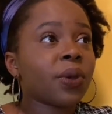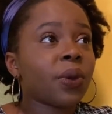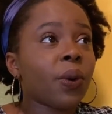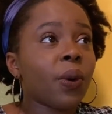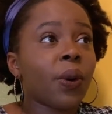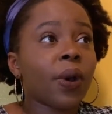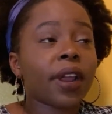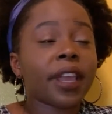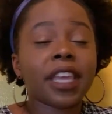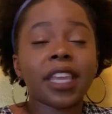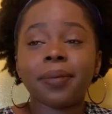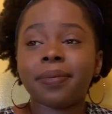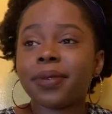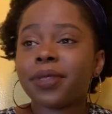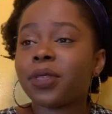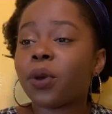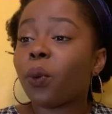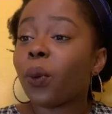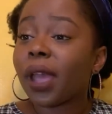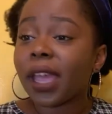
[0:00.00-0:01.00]
or keep it
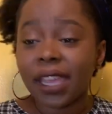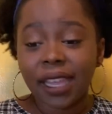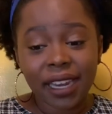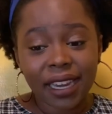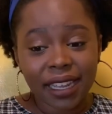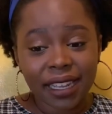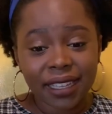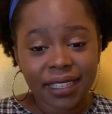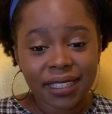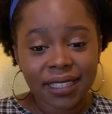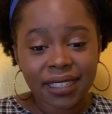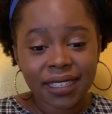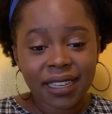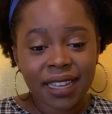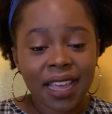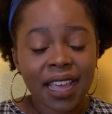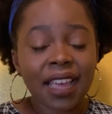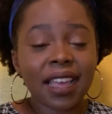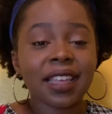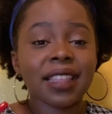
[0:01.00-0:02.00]
the way it is.
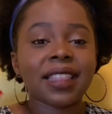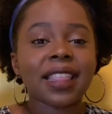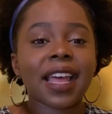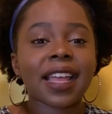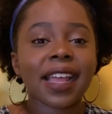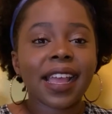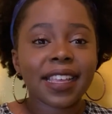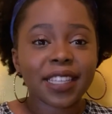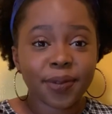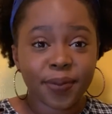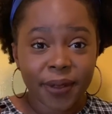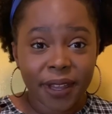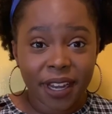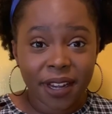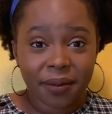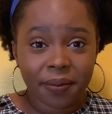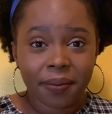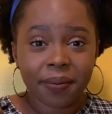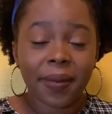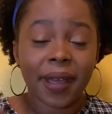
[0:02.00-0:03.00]
That has
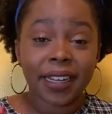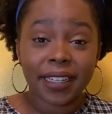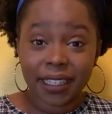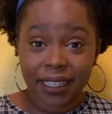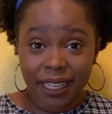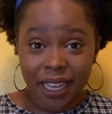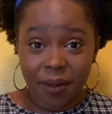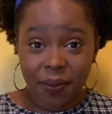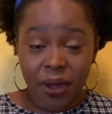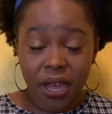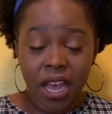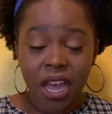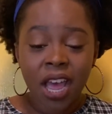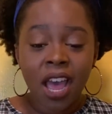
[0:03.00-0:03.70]
been my dilemma.